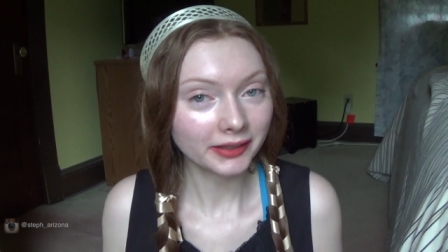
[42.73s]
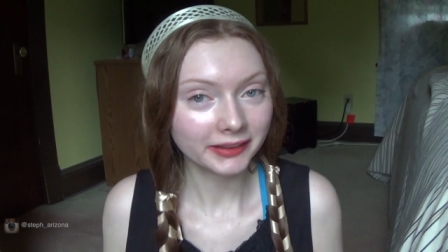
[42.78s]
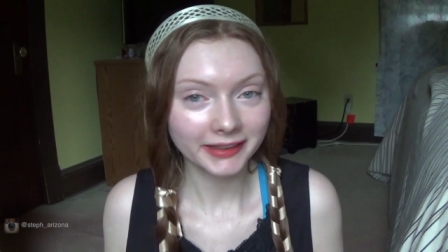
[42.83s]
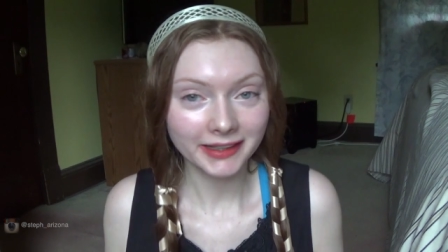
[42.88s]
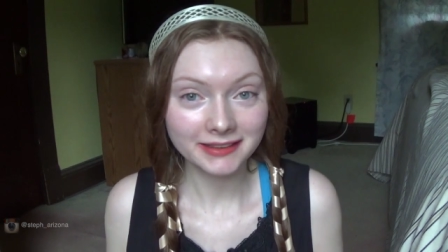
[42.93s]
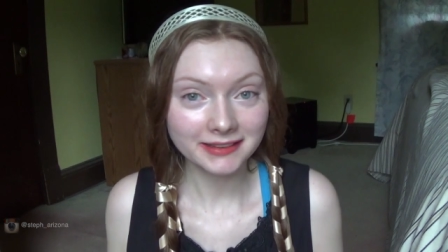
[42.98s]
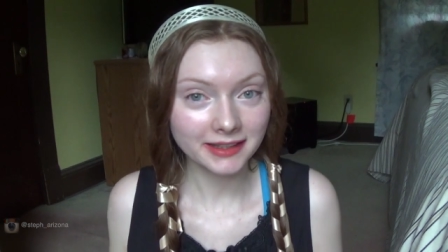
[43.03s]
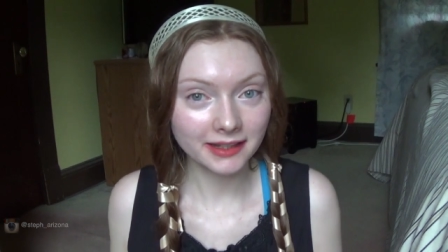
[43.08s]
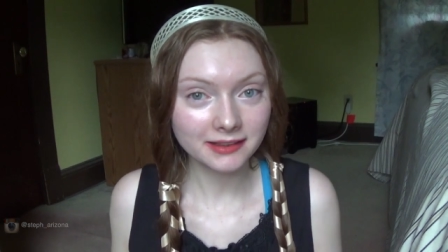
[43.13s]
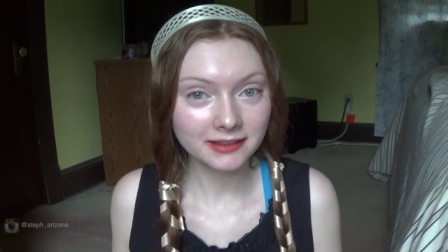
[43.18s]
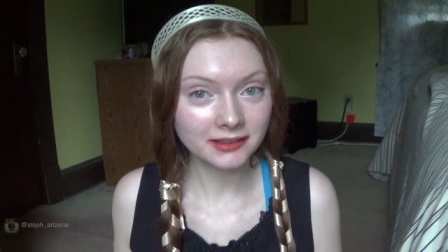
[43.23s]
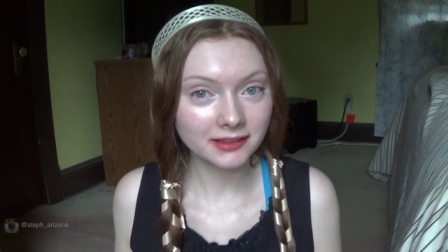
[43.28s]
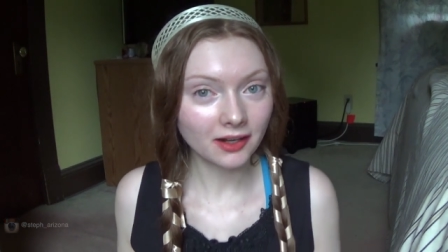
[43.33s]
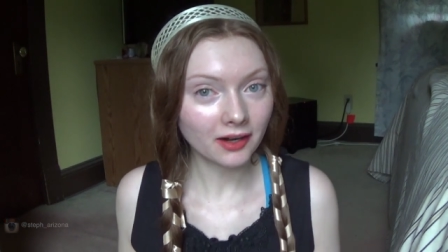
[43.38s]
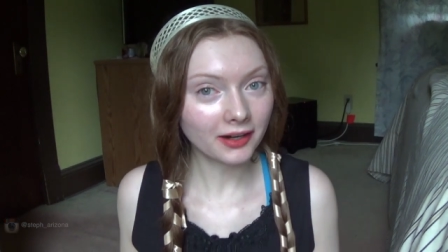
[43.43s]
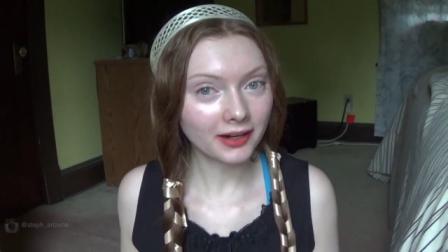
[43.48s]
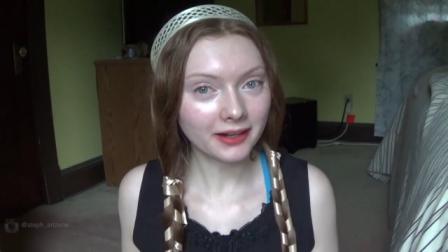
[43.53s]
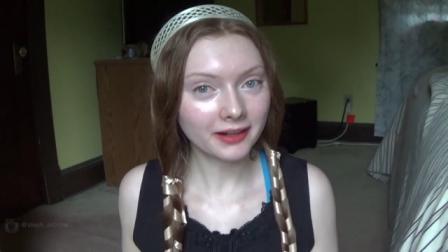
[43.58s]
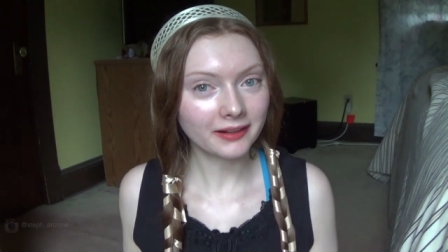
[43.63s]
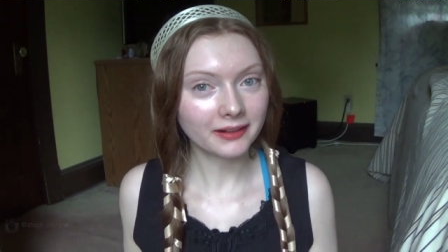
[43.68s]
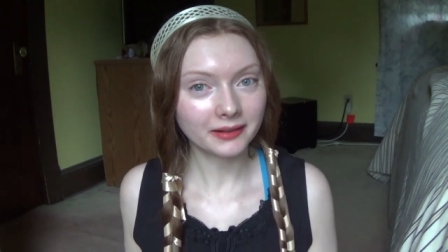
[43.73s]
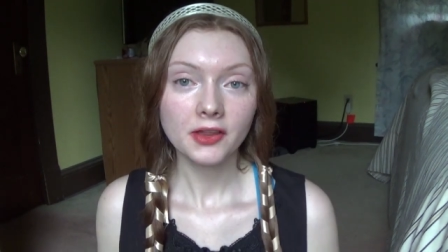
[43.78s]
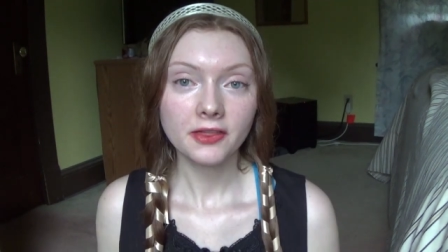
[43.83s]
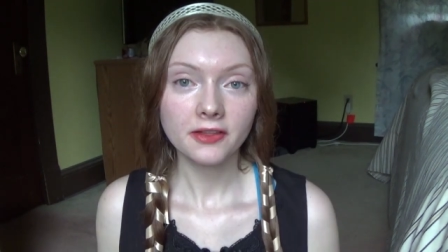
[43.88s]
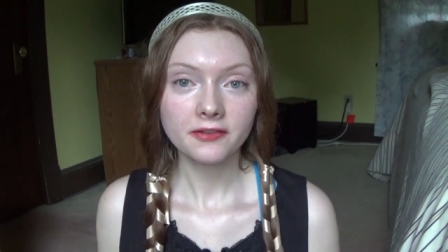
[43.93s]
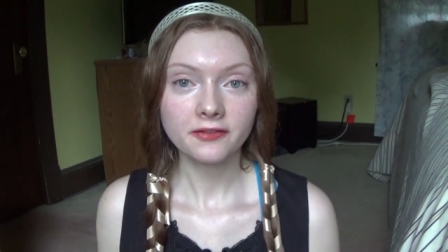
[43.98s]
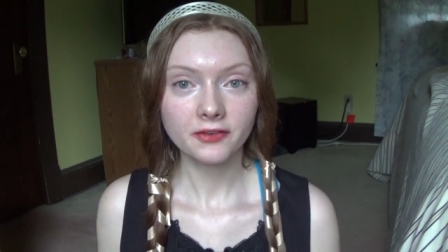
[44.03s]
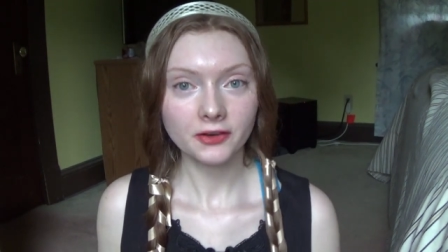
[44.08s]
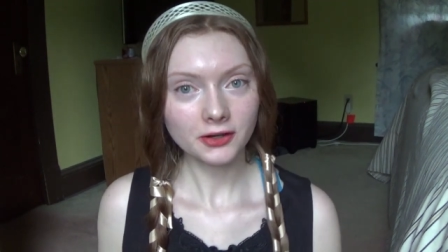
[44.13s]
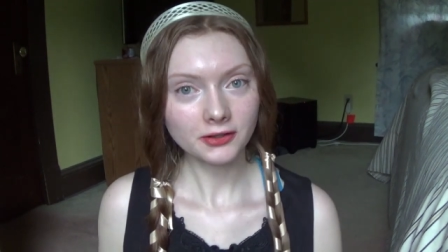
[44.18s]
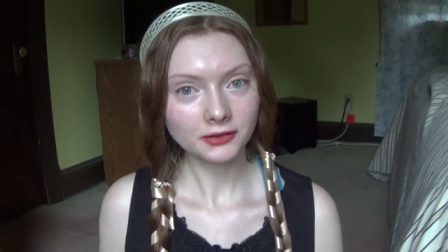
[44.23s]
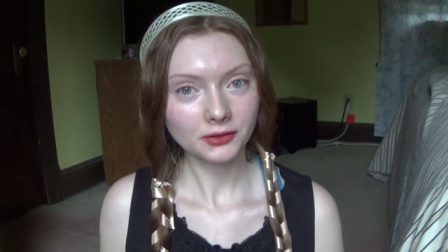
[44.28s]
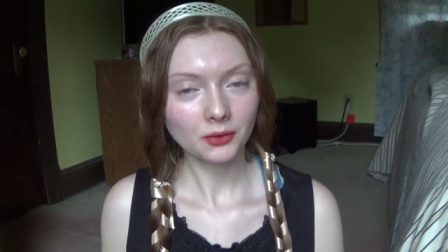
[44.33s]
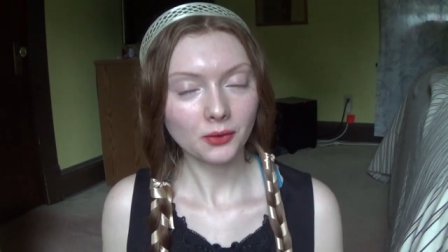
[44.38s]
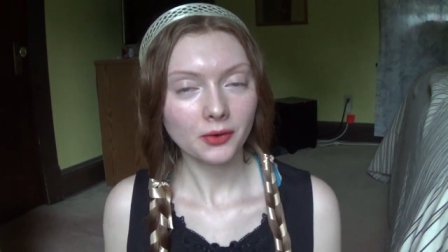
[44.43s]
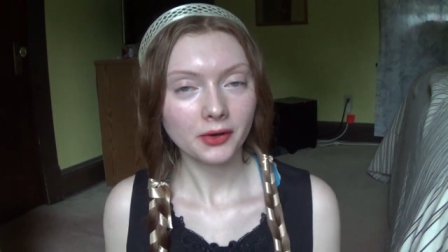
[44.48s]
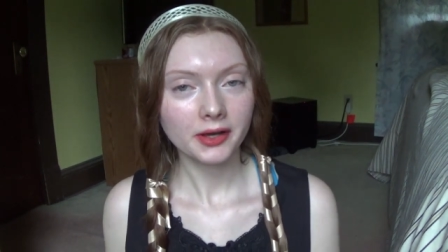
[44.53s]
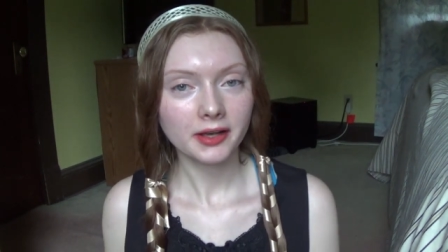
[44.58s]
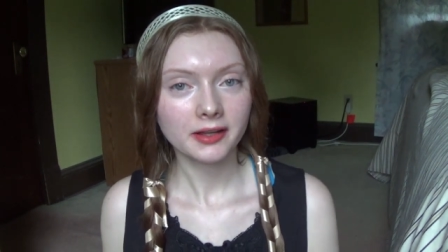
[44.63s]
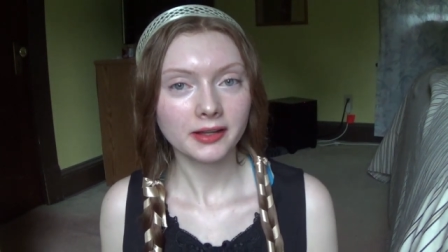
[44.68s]
Let's get started. The first
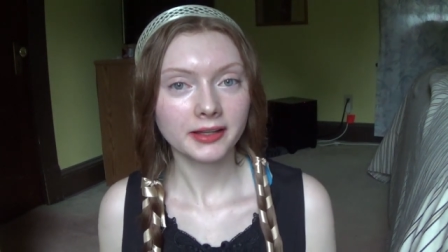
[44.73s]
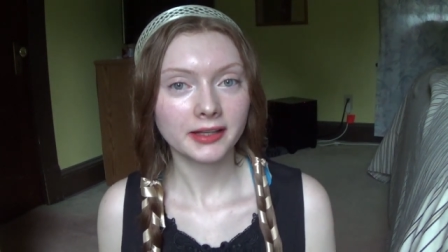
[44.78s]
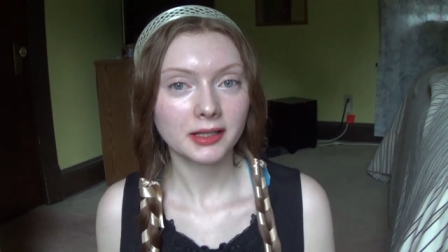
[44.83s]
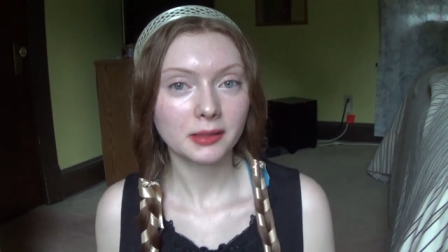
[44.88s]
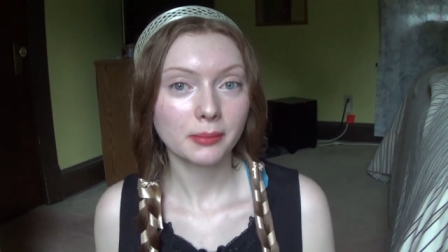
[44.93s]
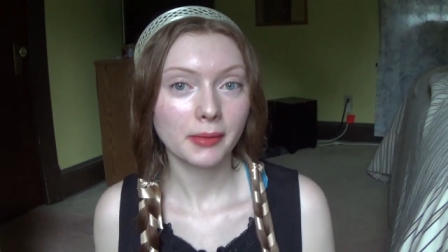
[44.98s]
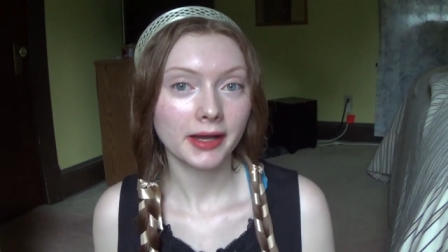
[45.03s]
oil in